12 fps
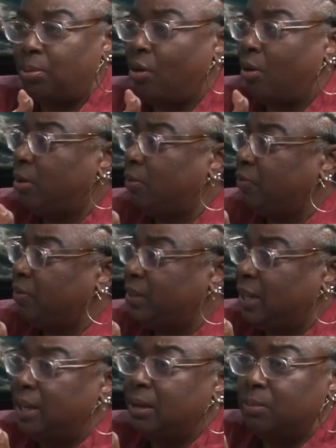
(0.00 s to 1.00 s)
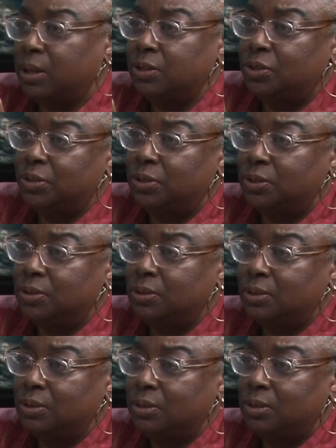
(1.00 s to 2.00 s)
part of the image.
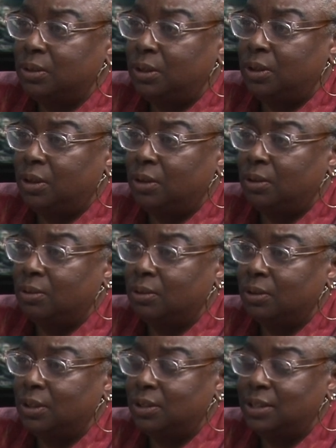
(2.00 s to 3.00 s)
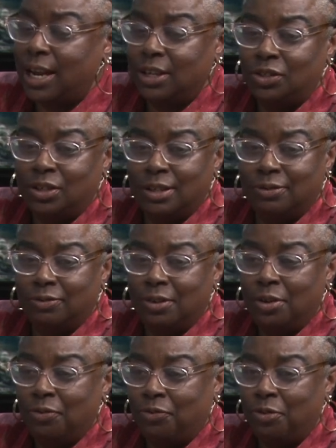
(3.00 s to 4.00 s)
You mm-hmm. know, it's not just
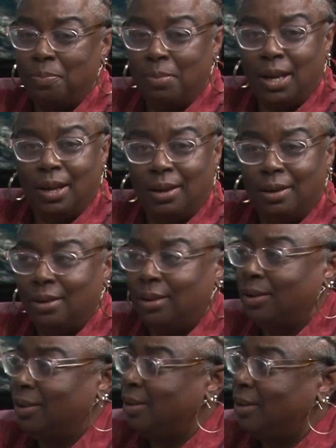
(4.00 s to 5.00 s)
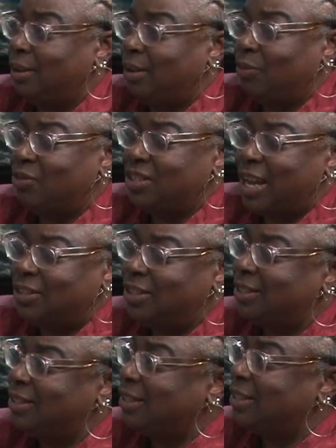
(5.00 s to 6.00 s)
for me, it was not
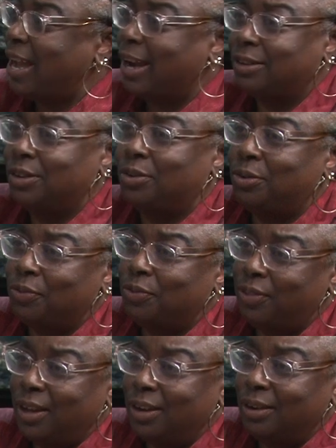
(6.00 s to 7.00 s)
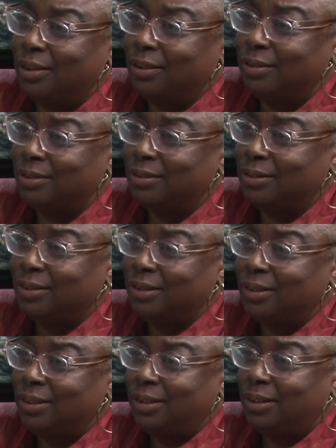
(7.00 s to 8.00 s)
just a technical thing.
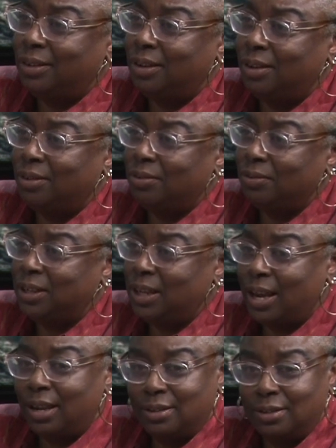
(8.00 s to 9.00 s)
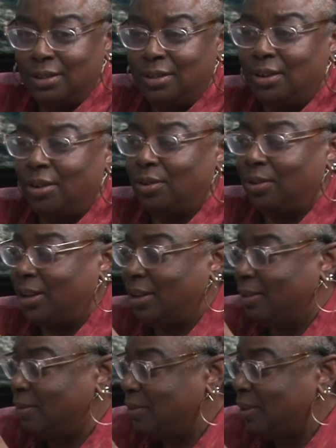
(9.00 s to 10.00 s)
You know, yes, you know,
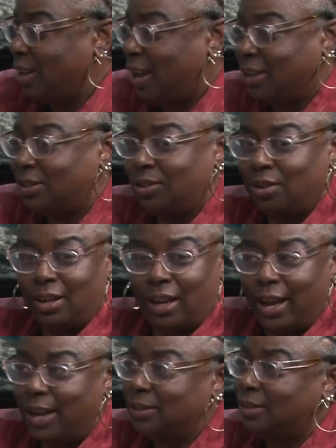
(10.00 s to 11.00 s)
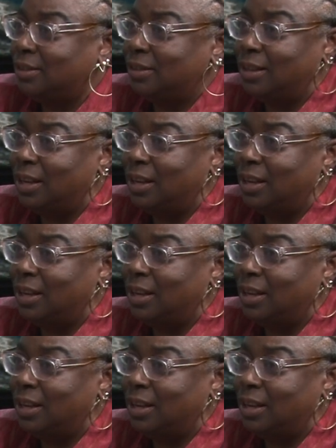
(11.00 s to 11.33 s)
uh, I took classes and